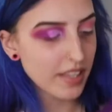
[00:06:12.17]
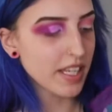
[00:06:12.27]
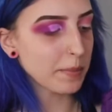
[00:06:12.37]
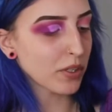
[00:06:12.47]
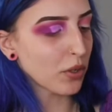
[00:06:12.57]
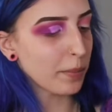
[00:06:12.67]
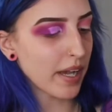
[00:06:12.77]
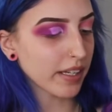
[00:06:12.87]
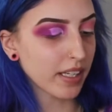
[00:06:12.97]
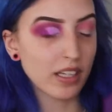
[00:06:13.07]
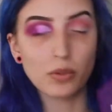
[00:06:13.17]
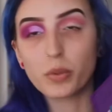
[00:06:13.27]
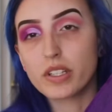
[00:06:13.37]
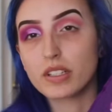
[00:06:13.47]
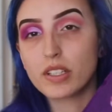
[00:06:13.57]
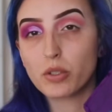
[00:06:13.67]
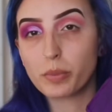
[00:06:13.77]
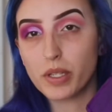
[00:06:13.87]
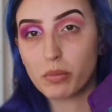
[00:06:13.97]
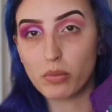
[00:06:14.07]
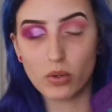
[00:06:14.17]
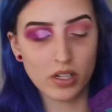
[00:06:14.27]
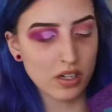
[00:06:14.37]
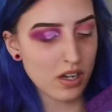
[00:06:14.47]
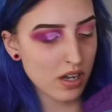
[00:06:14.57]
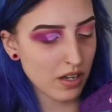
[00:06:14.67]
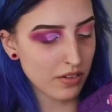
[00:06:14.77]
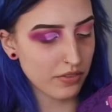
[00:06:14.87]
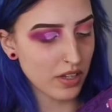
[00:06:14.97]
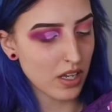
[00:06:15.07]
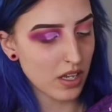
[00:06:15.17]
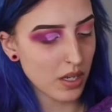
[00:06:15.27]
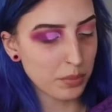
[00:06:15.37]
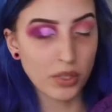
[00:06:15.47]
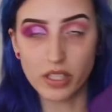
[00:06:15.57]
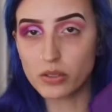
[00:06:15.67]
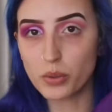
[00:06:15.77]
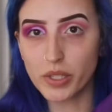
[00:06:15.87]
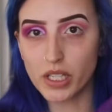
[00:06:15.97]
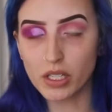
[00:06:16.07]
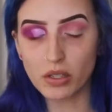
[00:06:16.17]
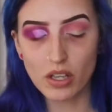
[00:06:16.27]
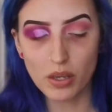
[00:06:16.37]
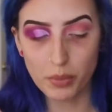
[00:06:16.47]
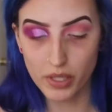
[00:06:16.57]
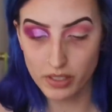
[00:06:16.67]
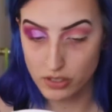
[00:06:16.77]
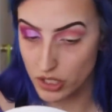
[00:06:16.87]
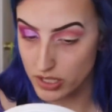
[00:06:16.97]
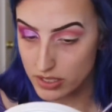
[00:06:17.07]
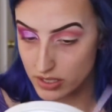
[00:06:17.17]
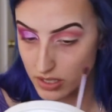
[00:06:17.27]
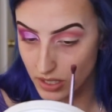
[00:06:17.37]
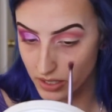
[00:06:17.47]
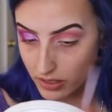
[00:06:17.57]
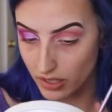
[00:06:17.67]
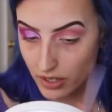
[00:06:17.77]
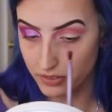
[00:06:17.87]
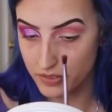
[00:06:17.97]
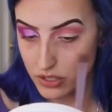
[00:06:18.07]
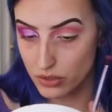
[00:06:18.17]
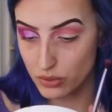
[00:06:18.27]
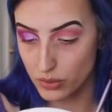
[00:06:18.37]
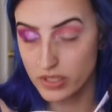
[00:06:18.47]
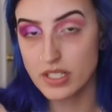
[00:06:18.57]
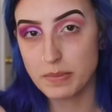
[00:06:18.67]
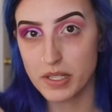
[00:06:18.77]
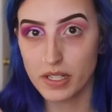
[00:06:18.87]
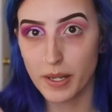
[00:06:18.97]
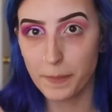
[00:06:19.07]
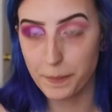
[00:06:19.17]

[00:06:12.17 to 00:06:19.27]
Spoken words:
I'm going to go back in with a little bit more of Blood Queen, but just enough to deepen it up.